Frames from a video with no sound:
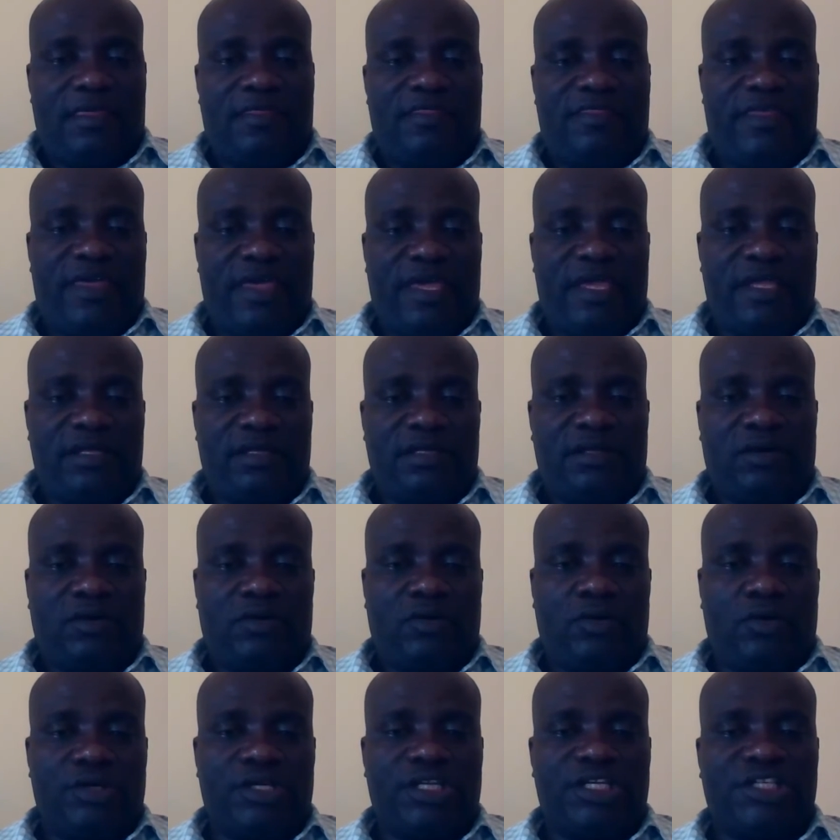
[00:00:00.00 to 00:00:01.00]
Then
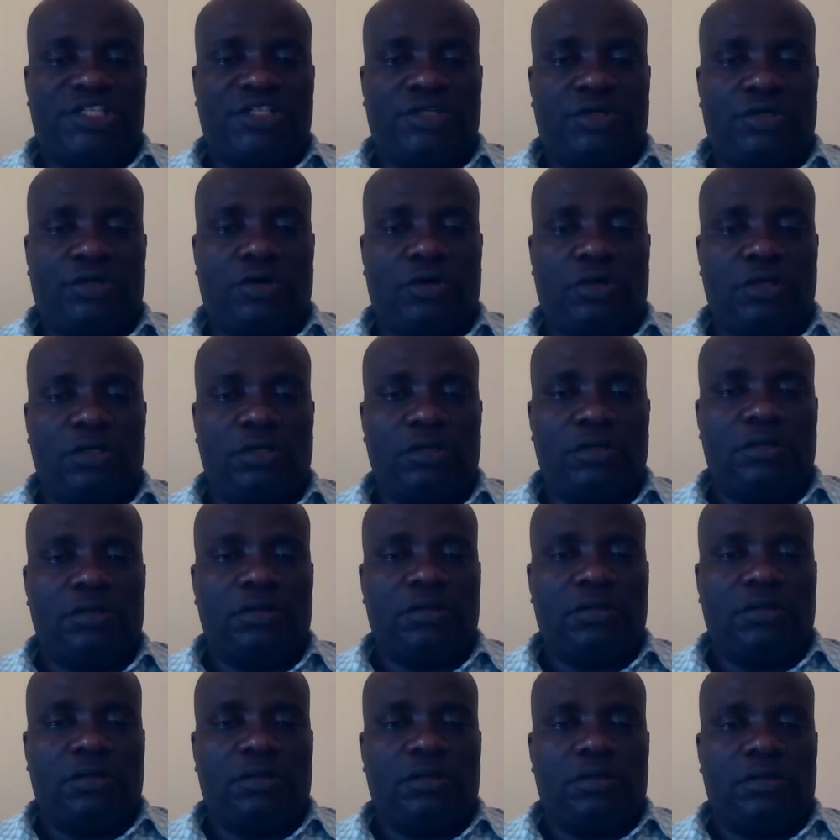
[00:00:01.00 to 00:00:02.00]

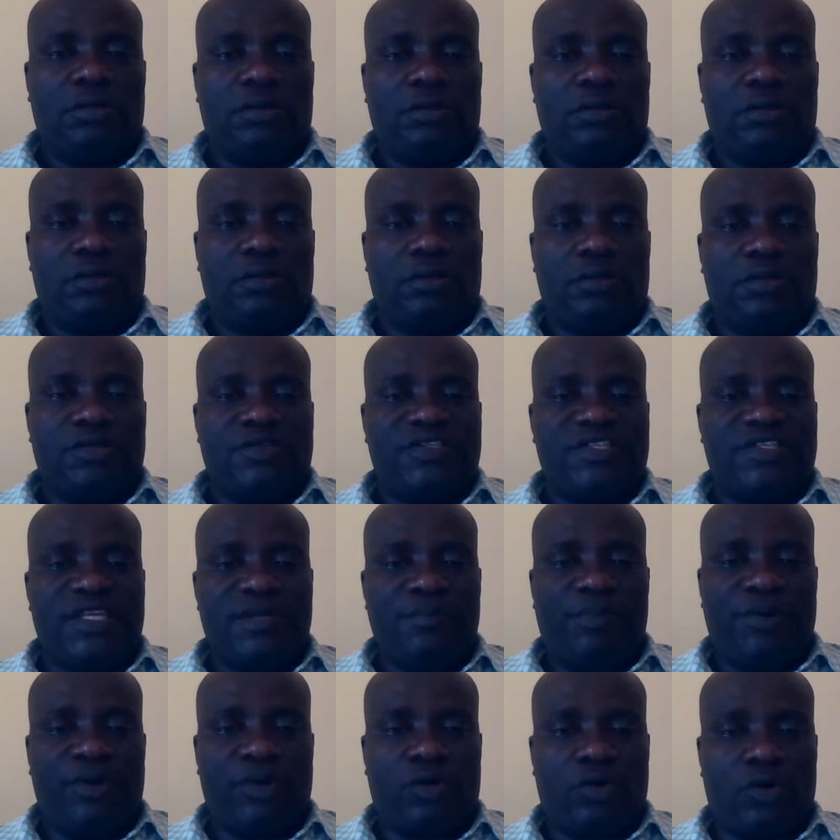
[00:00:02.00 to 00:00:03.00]
conditional,
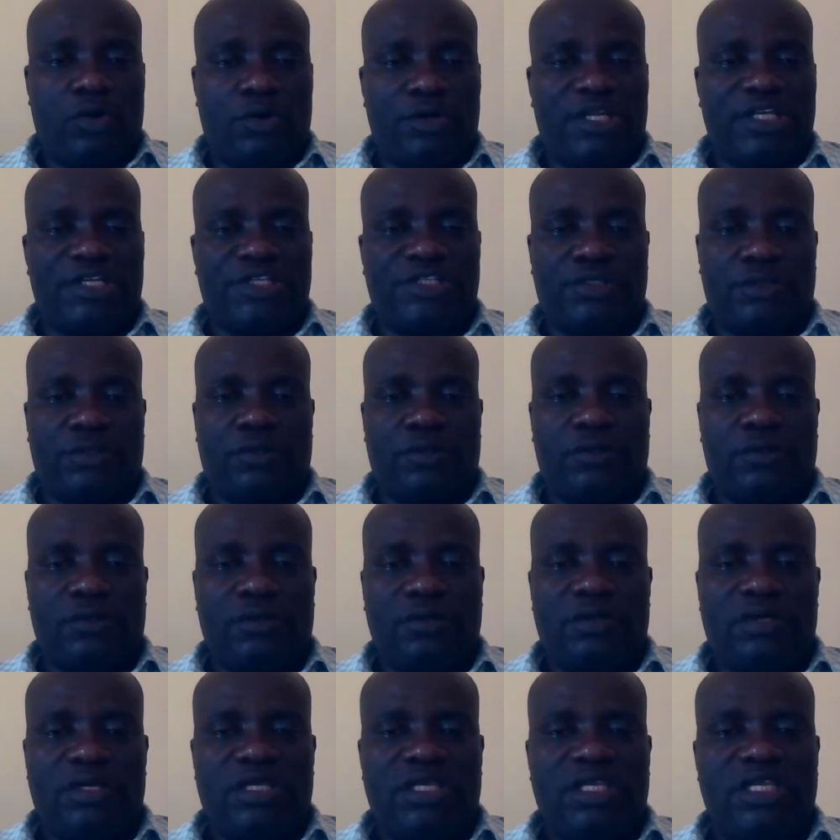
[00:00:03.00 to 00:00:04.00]
simple
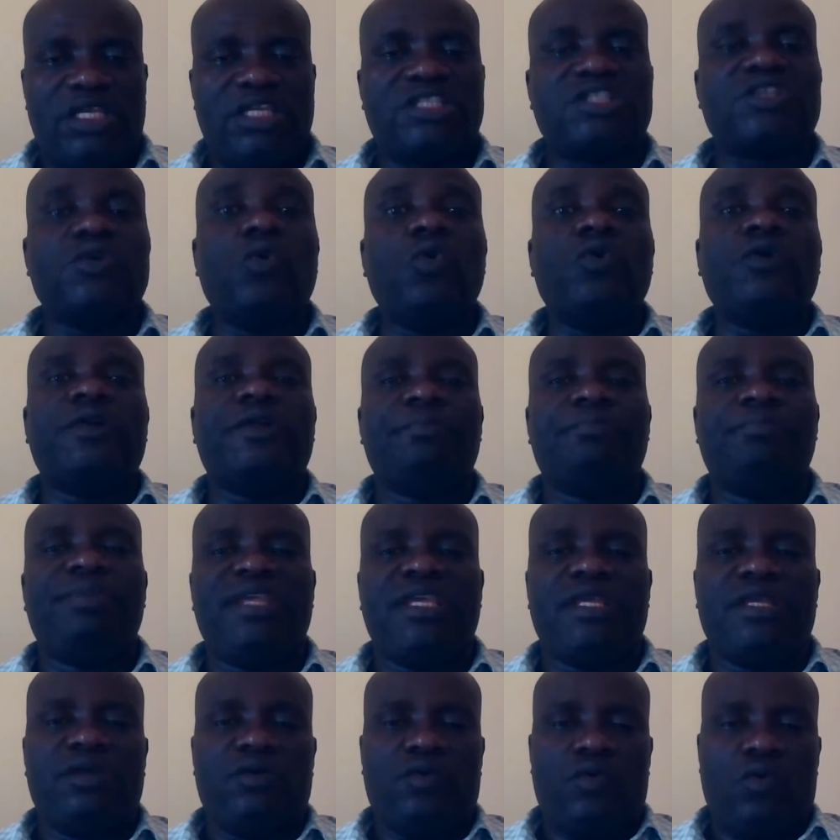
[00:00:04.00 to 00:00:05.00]
conditional, it would
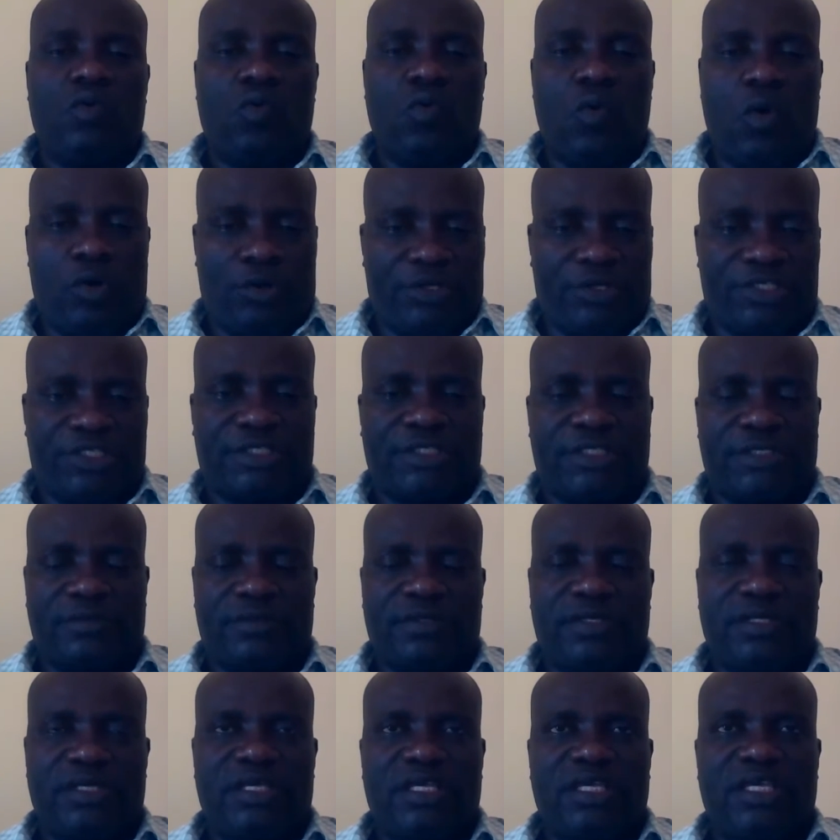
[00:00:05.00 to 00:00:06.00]
be washed.
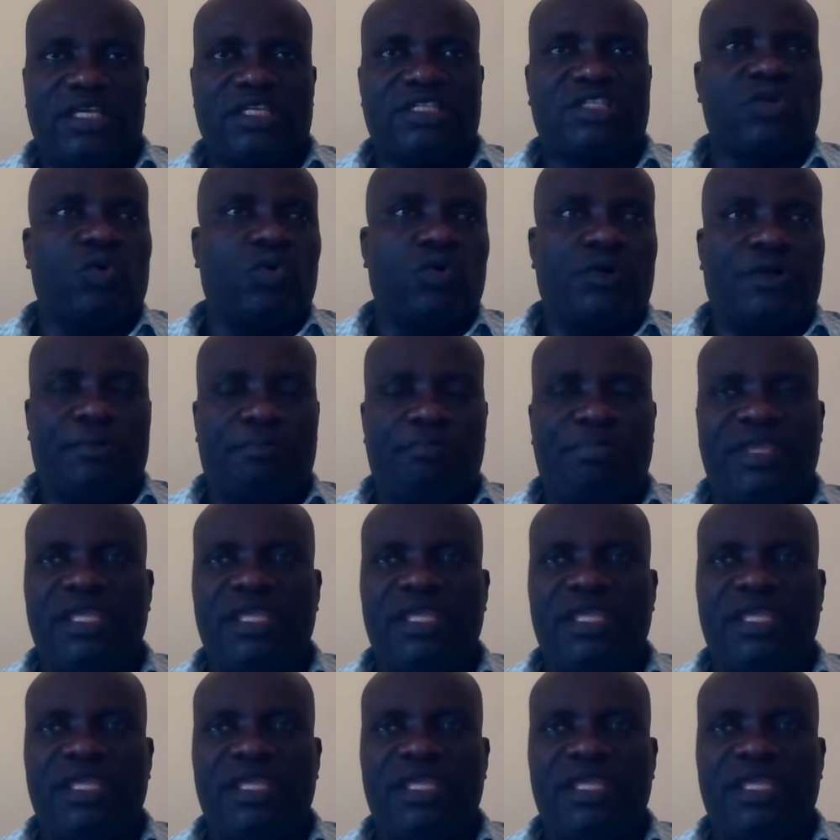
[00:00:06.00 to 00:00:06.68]
It would